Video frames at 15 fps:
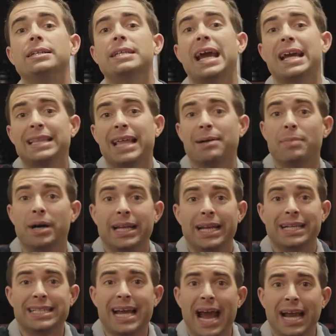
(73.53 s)
take that money
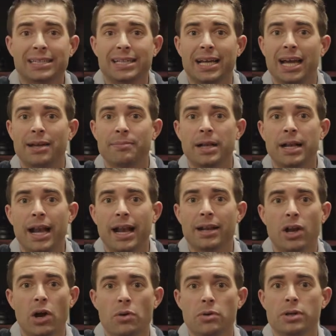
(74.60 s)
at tax time
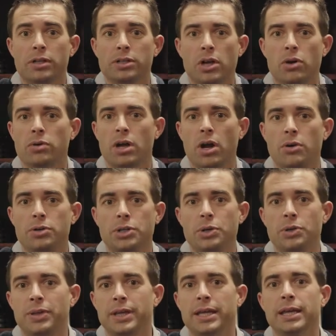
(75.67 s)
and go, don't go
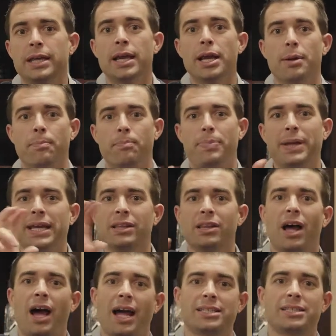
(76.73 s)
do the Big
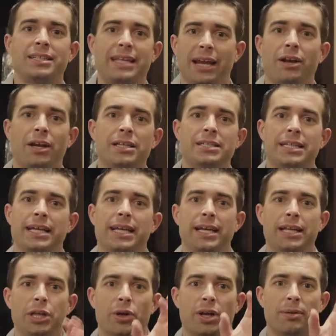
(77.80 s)
Lots
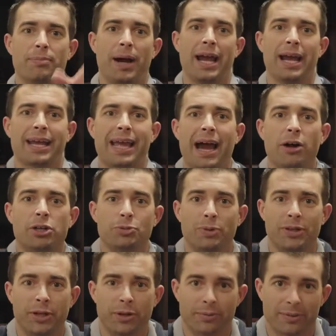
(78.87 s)
guaranteed you can buy a couch
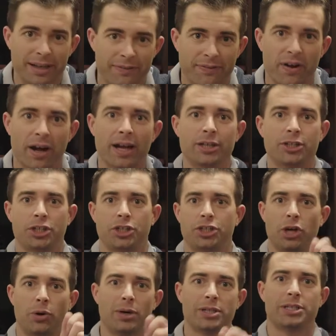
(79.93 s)
with your refund just
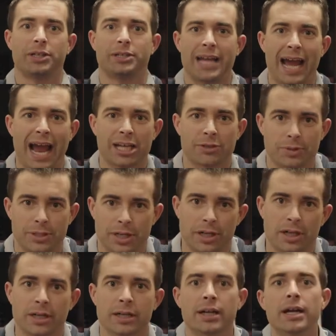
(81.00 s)
show us your tax
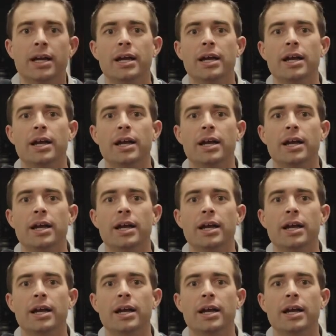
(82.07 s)
return